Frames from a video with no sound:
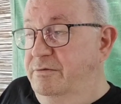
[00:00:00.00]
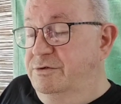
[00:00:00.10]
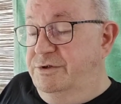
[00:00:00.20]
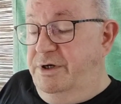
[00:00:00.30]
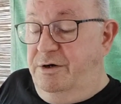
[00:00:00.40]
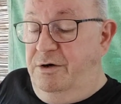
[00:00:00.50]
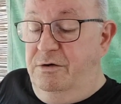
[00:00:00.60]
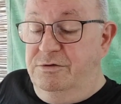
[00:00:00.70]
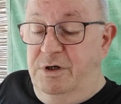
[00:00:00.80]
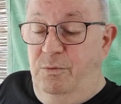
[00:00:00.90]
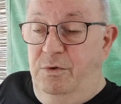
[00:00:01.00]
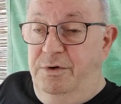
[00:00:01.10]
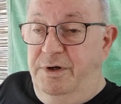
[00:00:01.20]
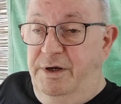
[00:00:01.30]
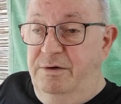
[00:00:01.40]
San Carlos at
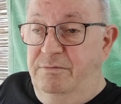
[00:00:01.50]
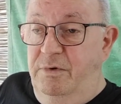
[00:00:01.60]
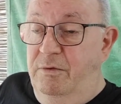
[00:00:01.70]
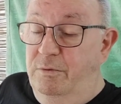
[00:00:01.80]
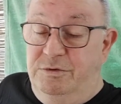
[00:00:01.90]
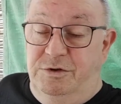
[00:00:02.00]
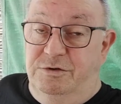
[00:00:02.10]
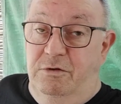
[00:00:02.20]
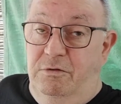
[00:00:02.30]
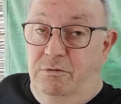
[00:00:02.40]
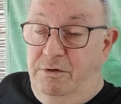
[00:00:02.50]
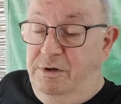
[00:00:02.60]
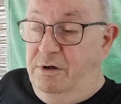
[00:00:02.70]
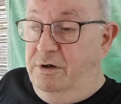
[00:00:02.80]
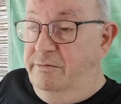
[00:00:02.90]
one time, which is no longer
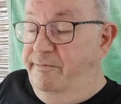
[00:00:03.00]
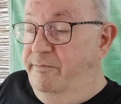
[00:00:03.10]
there.